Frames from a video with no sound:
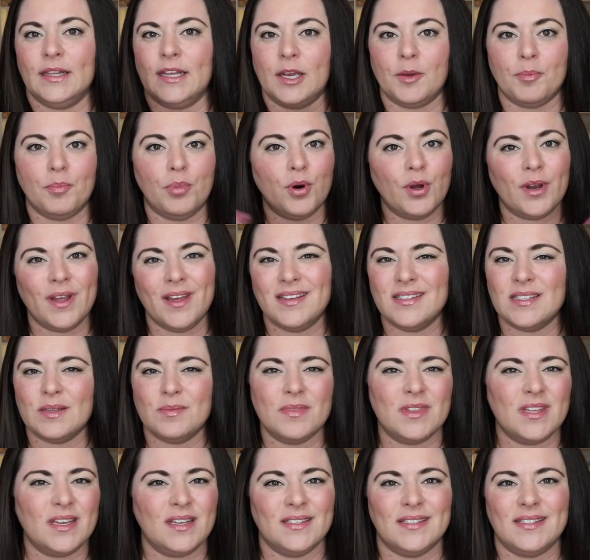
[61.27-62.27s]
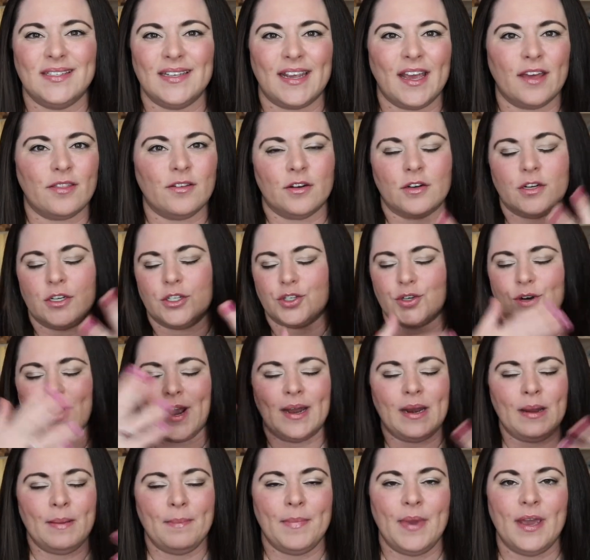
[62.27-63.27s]
like putting some things together to
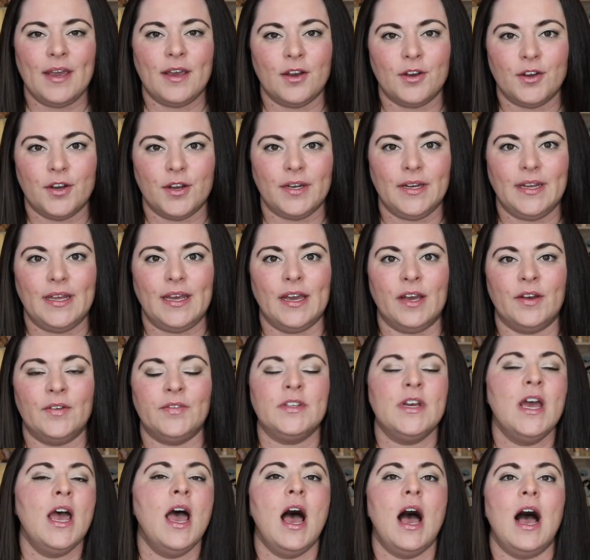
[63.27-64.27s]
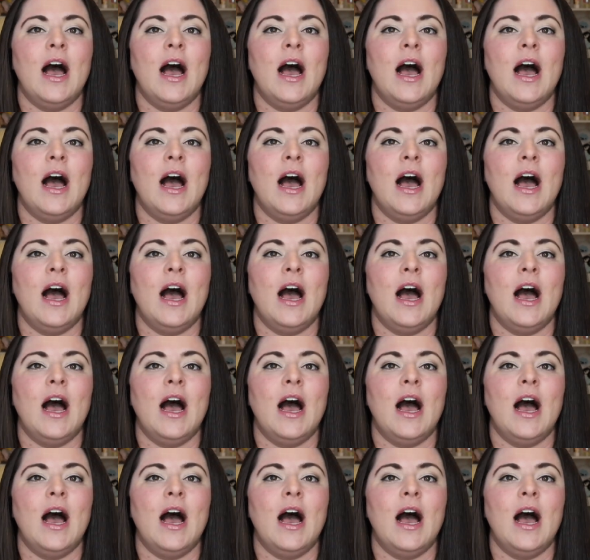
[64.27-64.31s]
try to make a good gift,